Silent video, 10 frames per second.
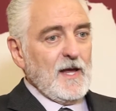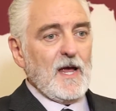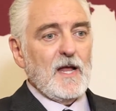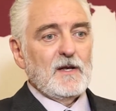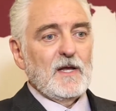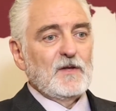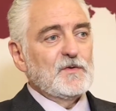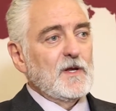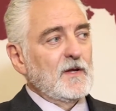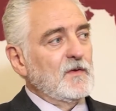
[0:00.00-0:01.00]
And
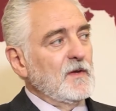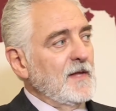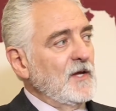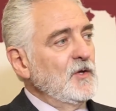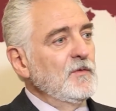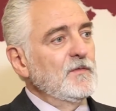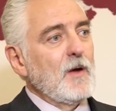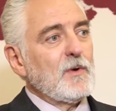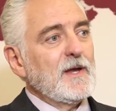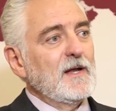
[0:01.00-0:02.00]
they use
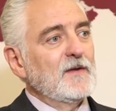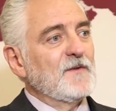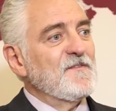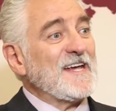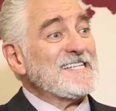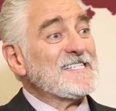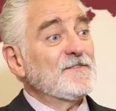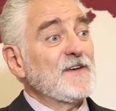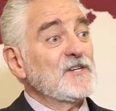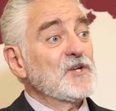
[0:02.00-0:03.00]
networking as a
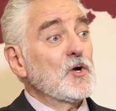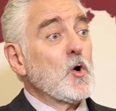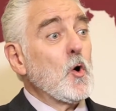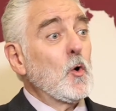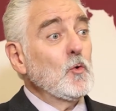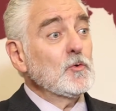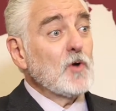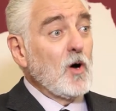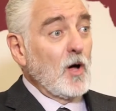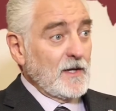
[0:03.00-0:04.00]
face-to-face cold
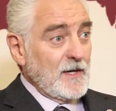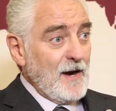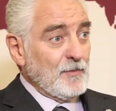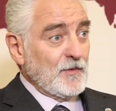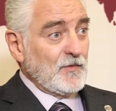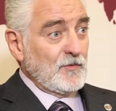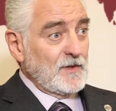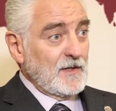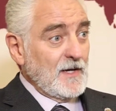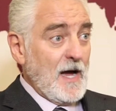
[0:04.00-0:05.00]
calling
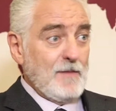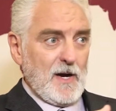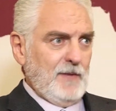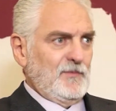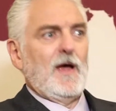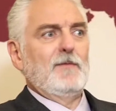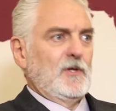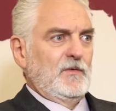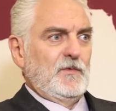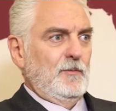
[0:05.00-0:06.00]
opportunity. Hi, my name's Ivan,
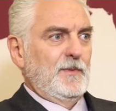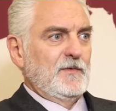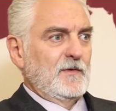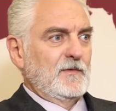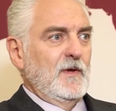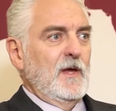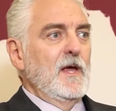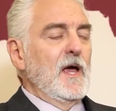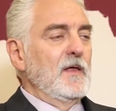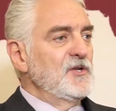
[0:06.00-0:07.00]
let's do business.
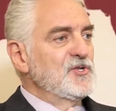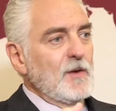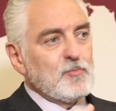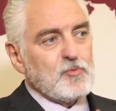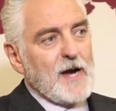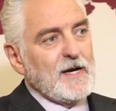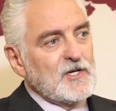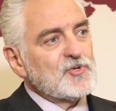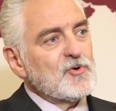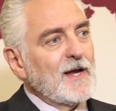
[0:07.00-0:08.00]
And they jump right
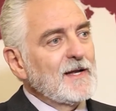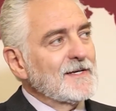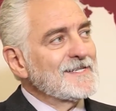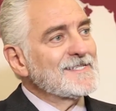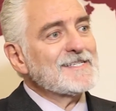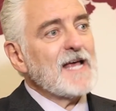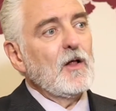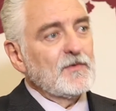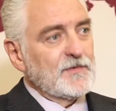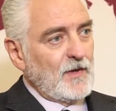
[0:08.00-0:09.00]
into trying to
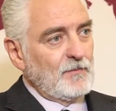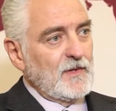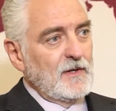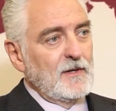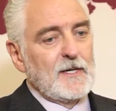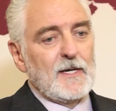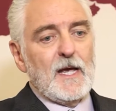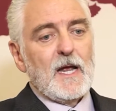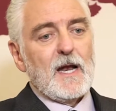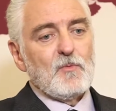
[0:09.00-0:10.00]
sell something.
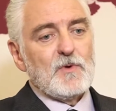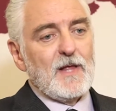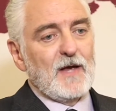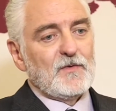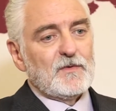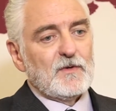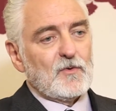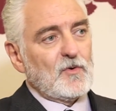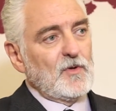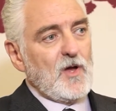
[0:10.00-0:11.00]
And I realized
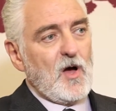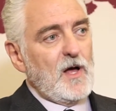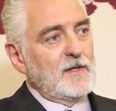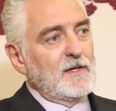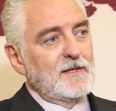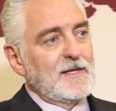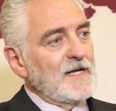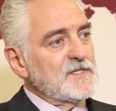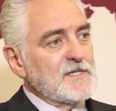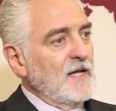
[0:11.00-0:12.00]
early on that
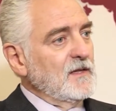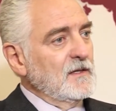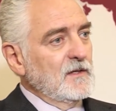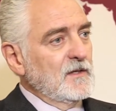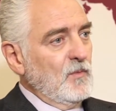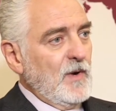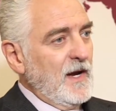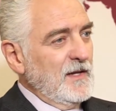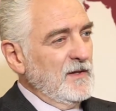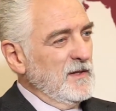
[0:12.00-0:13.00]
that's not the
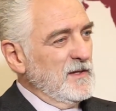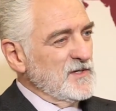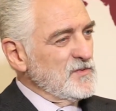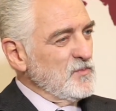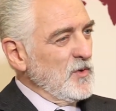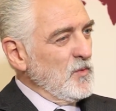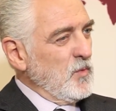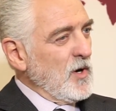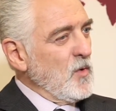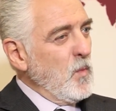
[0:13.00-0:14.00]
way this would
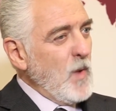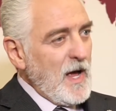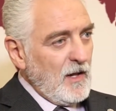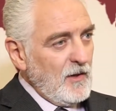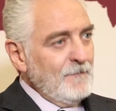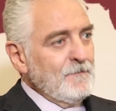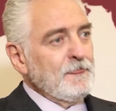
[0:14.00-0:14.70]
work well.